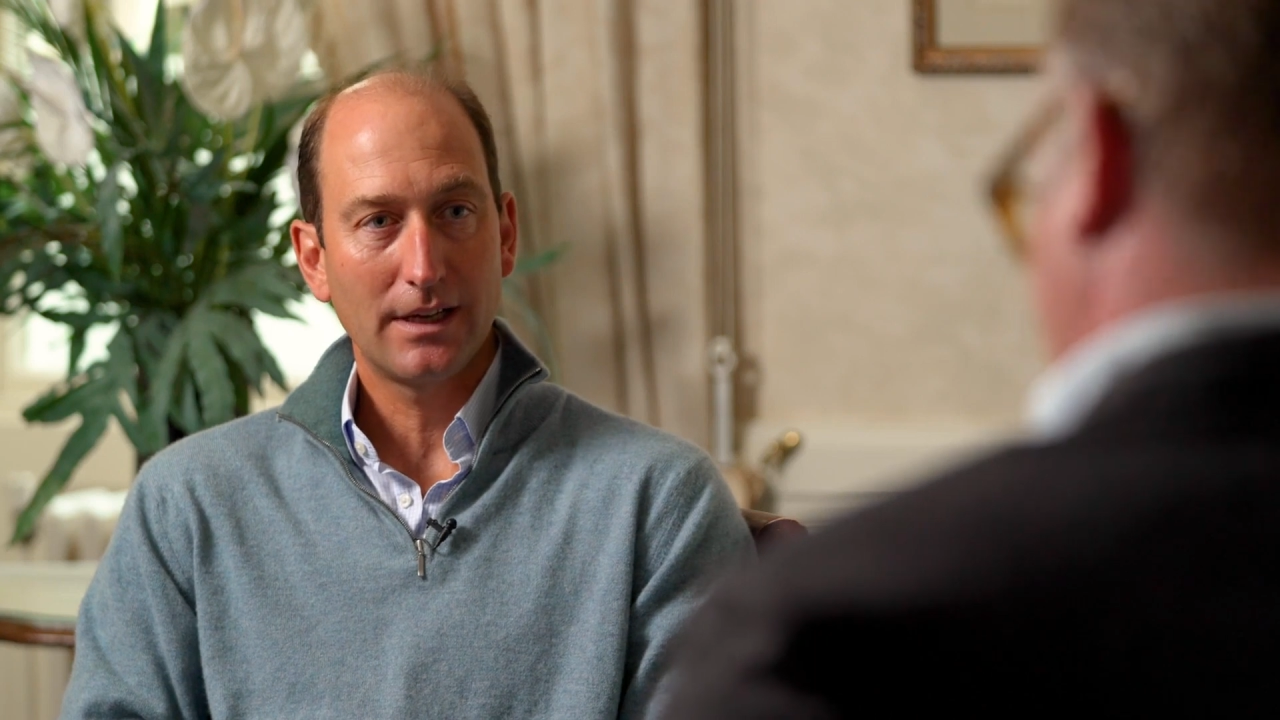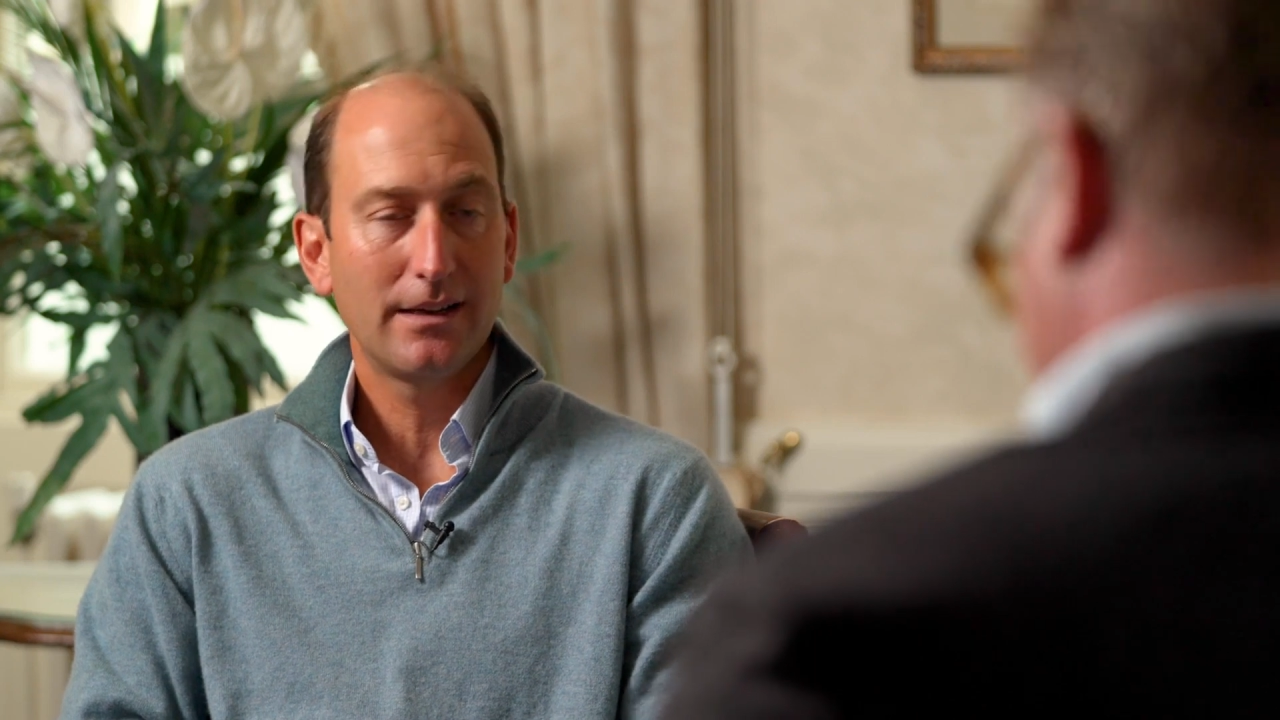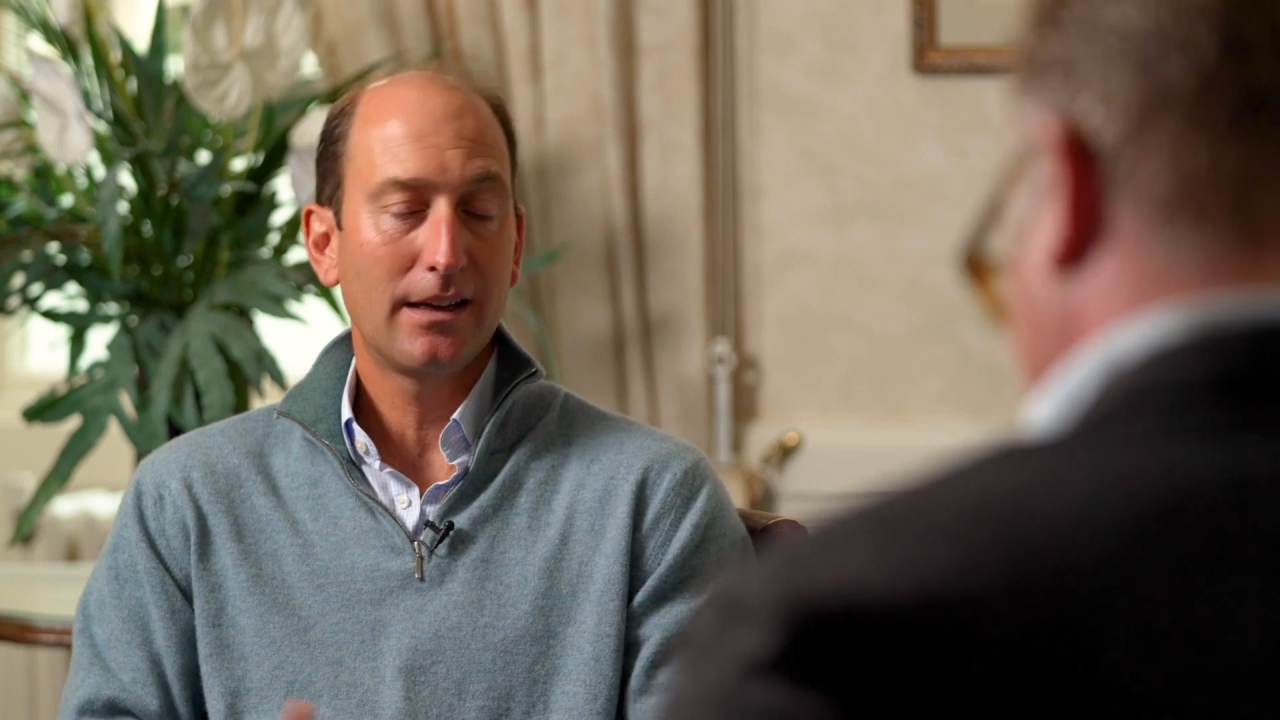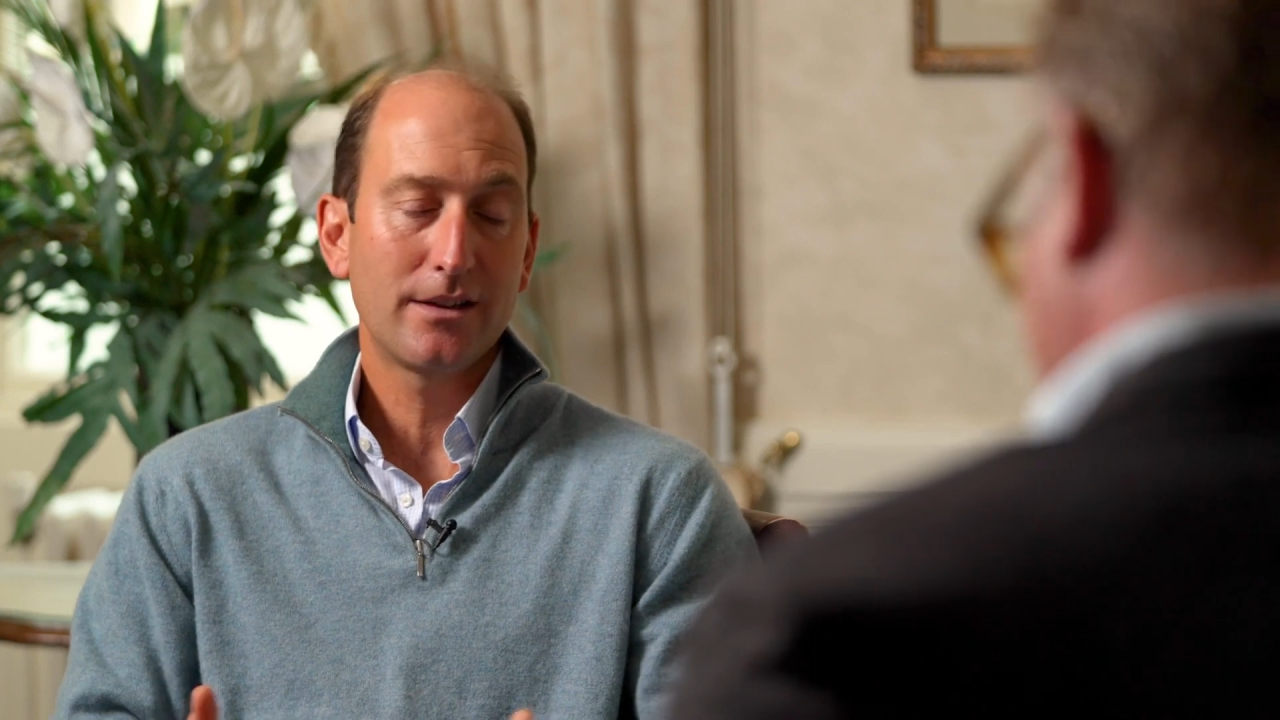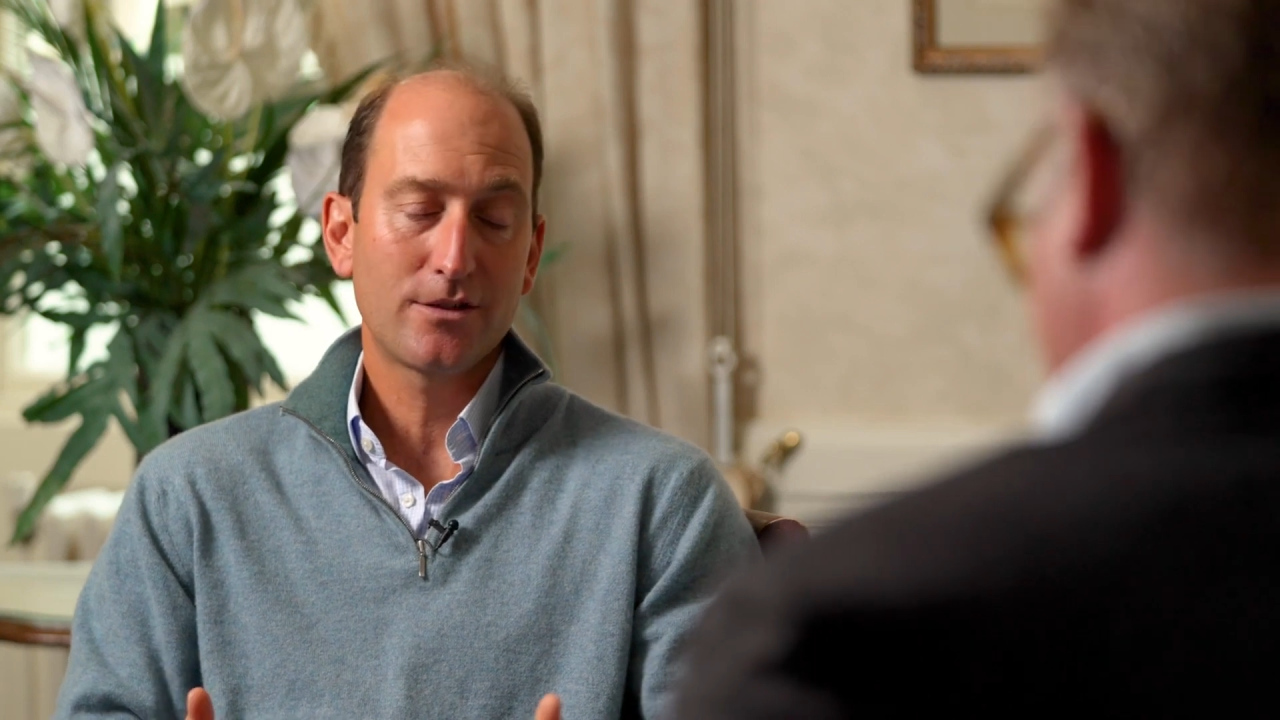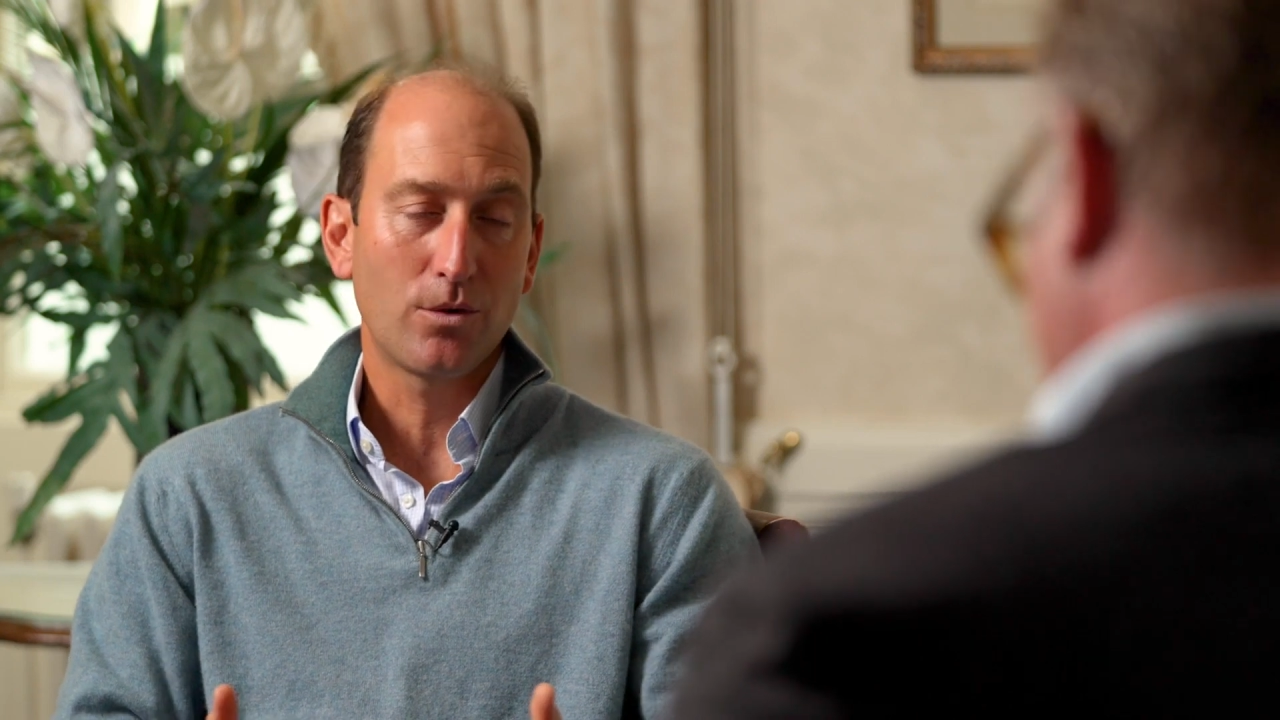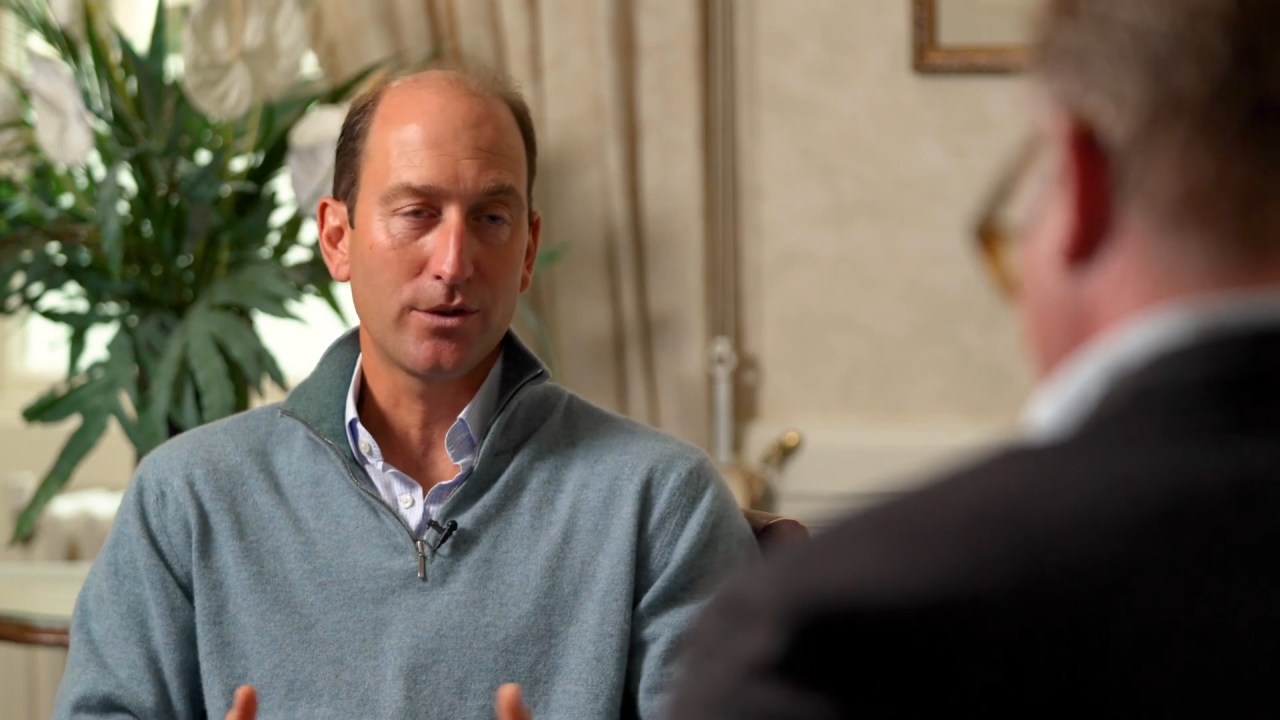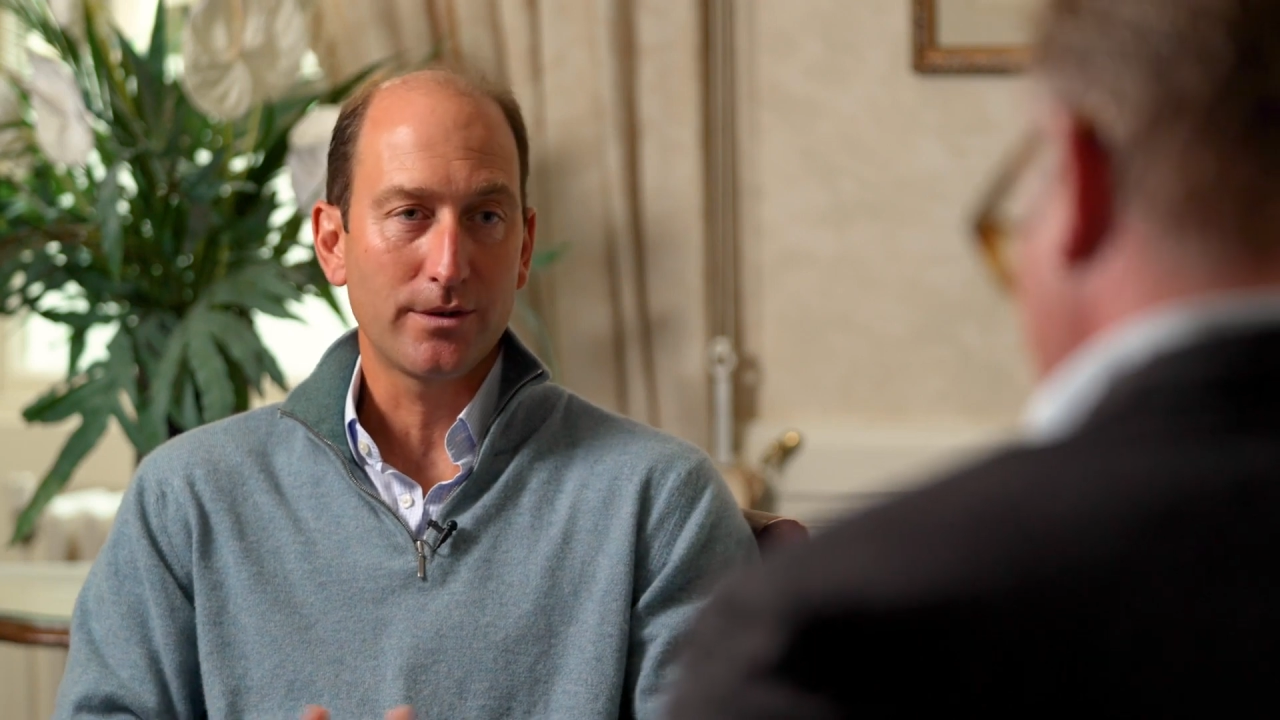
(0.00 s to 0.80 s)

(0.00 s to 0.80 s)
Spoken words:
and it's what